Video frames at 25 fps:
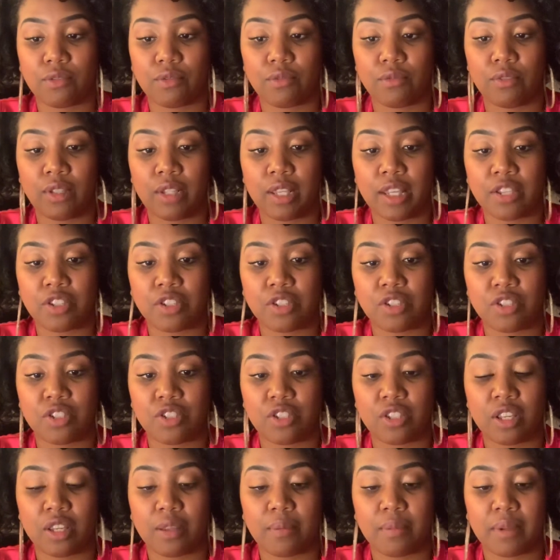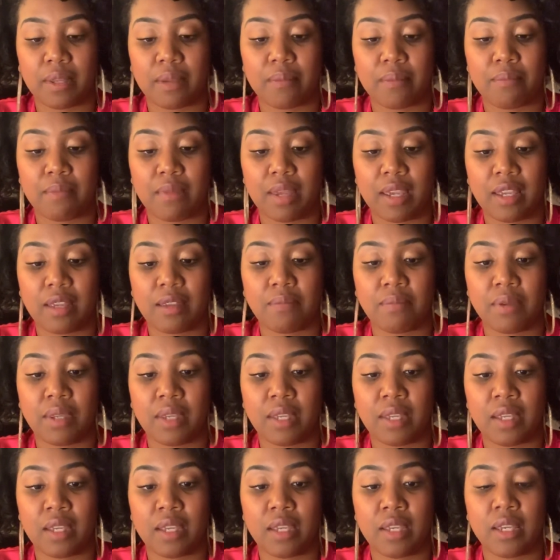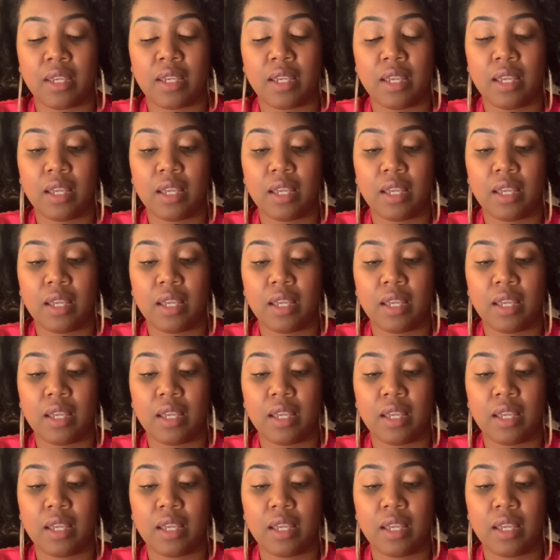relationship. It may be